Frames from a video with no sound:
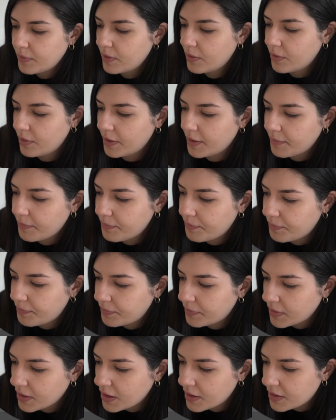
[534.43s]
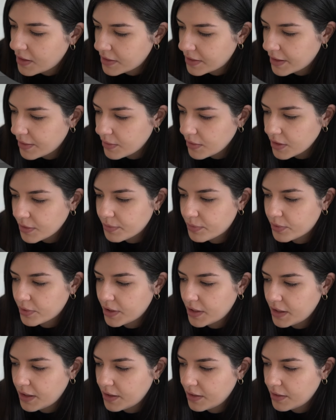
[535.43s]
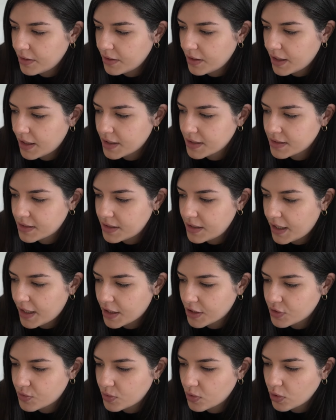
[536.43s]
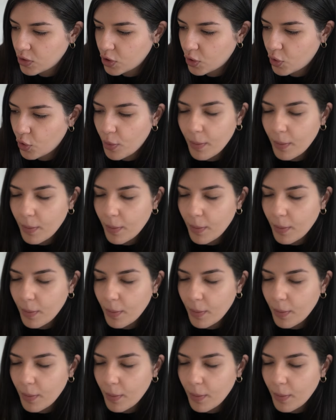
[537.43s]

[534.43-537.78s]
Okay, I think that will look pretty as the actual logo